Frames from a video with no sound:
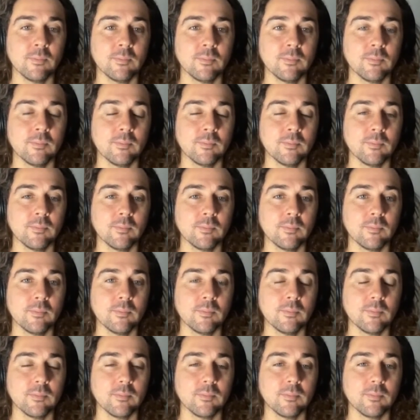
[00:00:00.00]

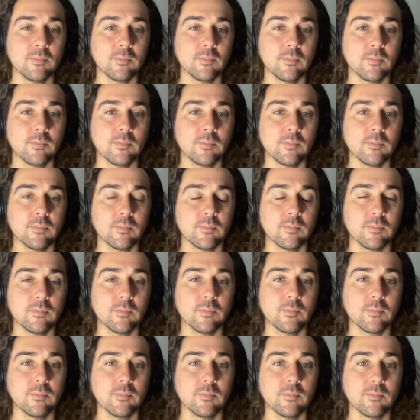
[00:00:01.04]

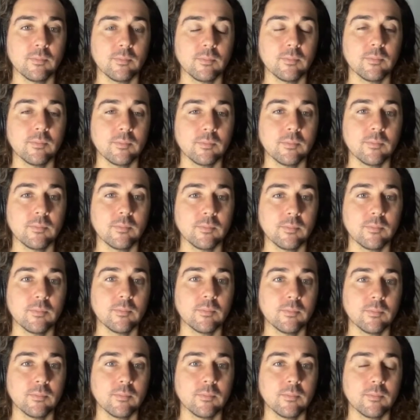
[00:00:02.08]

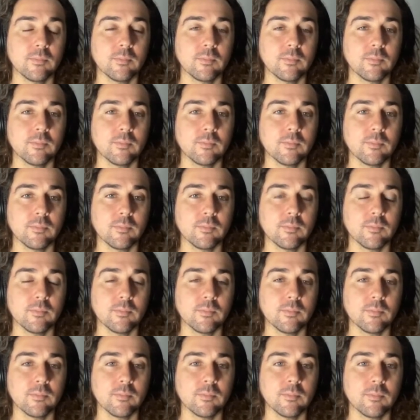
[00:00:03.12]

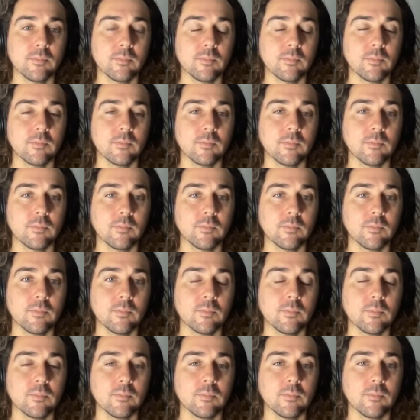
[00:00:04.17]

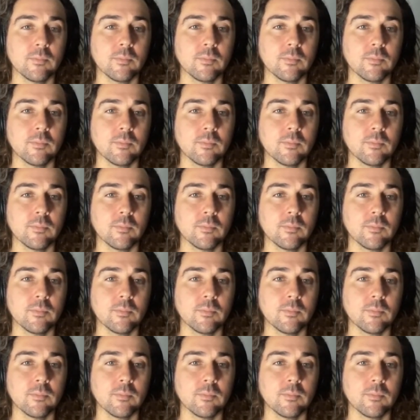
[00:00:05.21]
(not speaking)